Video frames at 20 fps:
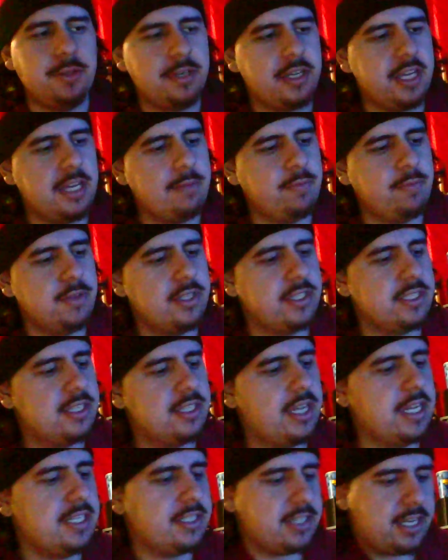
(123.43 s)
It came with this
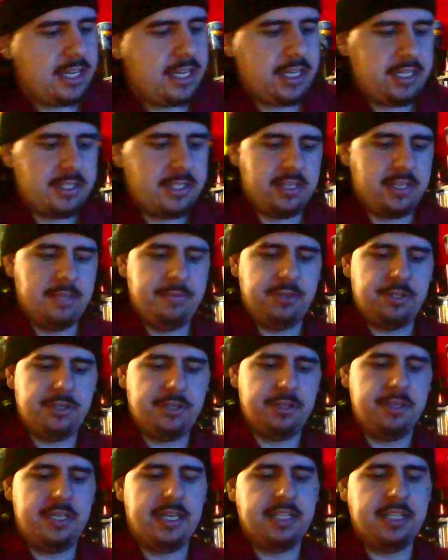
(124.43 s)
nice case. Let me show
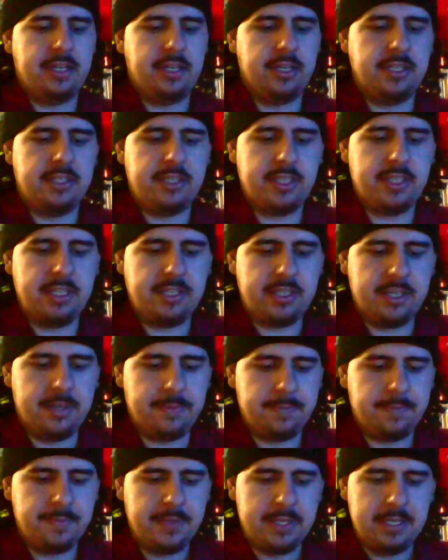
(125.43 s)
you guys how it sets
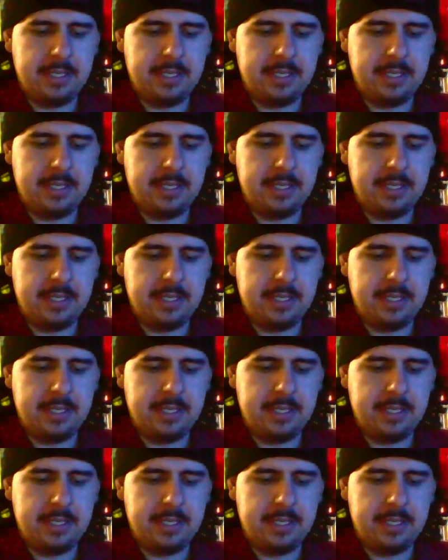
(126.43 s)
up.